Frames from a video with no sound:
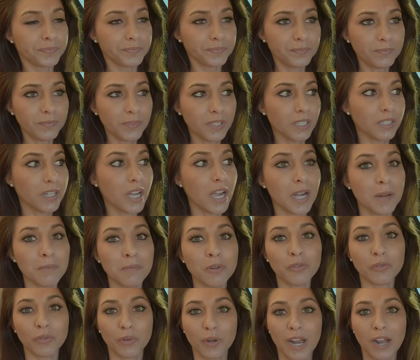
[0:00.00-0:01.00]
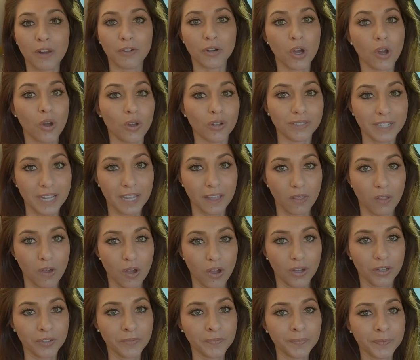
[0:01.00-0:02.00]
kind of move around all day
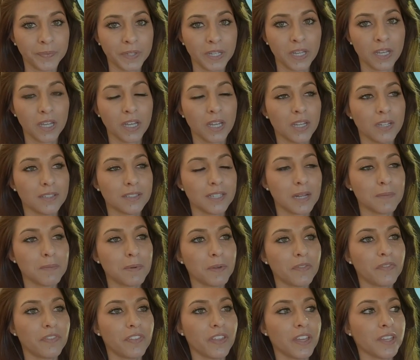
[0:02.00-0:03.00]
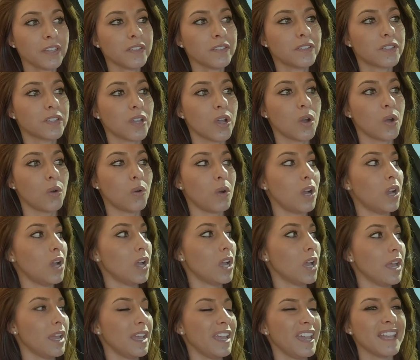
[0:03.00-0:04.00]
long type of thing. So
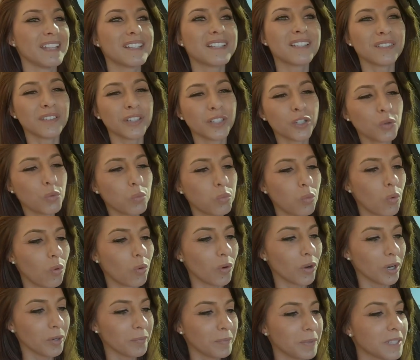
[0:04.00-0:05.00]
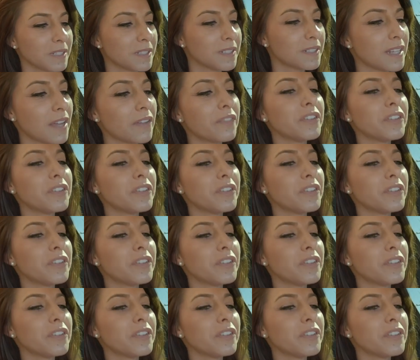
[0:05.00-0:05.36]
it's a little warm. It's seventy